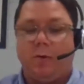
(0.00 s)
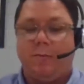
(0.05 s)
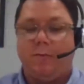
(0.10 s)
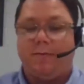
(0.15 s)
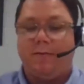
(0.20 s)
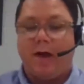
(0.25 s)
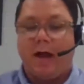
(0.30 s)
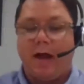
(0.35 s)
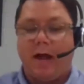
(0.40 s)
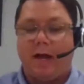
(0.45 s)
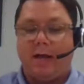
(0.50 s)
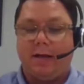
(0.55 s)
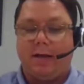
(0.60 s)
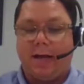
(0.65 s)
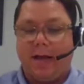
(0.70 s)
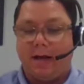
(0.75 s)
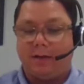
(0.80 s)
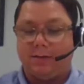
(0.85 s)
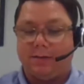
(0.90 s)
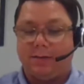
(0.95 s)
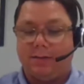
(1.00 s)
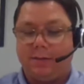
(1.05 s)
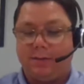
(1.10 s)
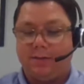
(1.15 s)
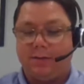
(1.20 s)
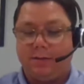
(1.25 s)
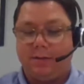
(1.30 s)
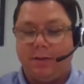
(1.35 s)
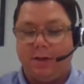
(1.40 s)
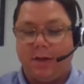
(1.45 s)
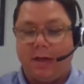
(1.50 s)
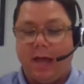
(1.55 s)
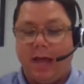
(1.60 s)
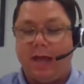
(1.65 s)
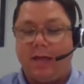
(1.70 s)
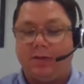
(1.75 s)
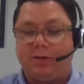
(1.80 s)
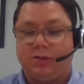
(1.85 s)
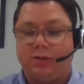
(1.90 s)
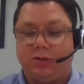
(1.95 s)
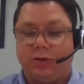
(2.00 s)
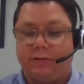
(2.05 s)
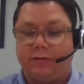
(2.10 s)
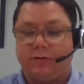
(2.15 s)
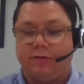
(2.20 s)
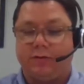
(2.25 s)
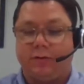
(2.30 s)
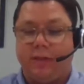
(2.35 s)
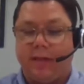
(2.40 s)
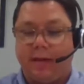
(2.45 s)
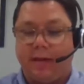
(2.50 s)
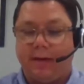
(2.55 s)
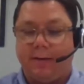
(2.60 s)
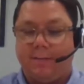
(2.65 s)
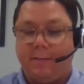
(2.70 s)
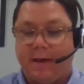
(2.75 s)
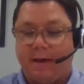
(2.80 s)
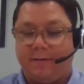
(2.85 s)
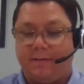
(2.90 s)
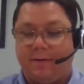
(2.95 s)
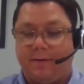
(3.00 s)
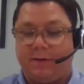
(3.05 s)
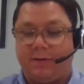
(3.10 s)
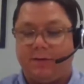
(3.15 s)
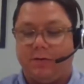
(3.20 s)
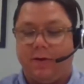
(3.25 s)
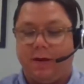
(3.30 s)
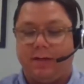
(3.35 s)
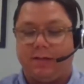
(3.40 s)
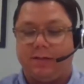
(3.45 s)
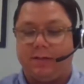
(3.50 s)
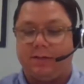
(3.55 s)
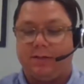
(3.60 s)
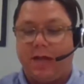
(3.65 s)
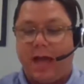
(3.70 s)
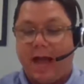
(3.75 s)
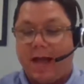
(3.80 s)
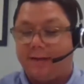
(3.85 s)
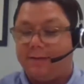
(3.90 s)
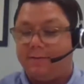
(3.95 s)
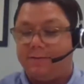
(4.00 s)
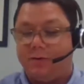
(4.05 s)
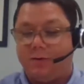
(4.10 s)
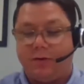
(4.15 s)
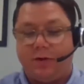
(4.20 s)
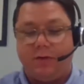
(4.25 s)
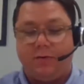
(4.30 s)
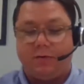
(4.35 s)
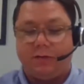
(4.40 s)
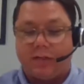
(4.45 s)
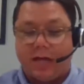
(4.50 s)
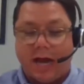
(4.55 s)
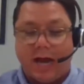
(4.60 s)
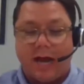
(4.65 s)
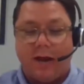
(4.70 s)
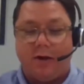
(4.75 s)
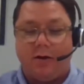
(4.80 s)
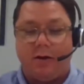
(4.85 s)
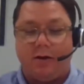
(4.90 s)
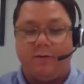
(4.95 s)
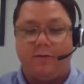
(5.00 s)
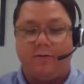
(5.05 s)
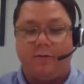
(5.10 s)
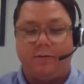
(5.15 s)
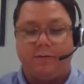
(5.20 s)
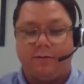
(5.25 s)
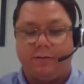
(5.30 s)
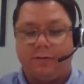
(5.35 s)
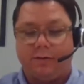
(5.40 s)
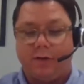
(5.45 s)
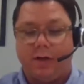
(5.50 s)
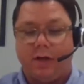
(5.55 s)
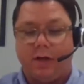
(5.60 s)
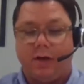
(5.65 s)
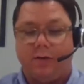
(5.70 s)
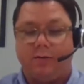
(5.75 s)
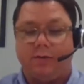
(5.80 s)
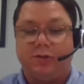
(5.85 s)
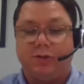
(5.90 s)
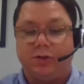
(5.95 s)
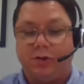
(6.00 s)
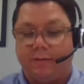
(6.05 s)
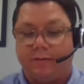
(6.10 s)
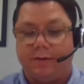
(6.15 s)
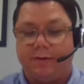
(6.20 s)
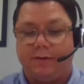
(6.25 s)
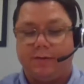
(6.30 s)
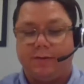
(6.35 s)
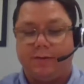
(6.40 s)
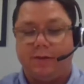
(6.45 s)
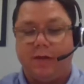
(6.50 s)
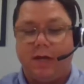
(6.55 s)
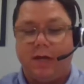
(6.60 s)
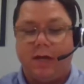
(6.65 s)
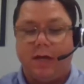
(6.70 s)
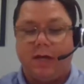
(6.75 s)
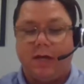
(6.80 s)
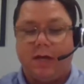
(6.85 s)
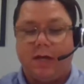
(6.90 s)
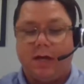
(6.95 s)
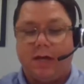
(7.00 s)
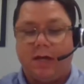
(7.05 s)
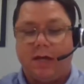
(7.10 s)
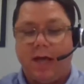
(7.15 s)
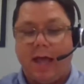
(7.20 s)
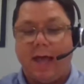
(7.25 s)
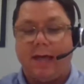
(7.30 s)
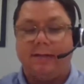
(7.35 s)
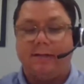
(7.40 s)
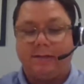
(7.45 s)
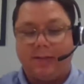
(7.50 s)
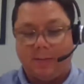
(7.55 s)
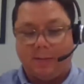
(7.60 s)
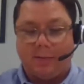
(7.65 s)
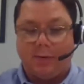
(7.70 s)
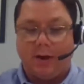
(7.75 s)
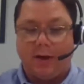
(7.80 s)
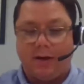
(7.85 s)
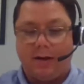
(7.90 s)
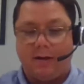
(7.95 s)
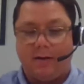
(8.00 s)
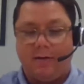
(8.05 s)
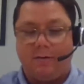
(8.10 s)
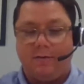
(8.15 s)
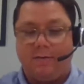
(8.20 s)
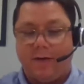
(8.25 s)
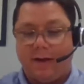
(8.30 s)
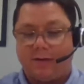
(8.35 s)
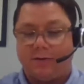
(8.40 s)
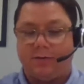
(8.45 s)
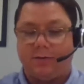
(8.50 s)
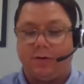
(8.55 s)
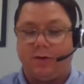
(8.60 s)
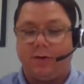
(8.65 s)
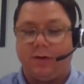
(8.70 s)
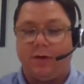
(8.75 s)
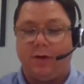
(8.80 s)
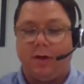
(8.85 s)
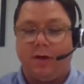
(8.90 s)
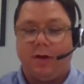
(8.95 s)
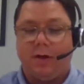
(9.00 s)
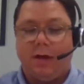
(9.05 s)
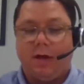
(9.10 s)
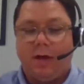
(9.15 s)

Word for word: We provide counseling and service related benefits granted to active duty, retired, and res- uh, reservists uh, and separated veteran.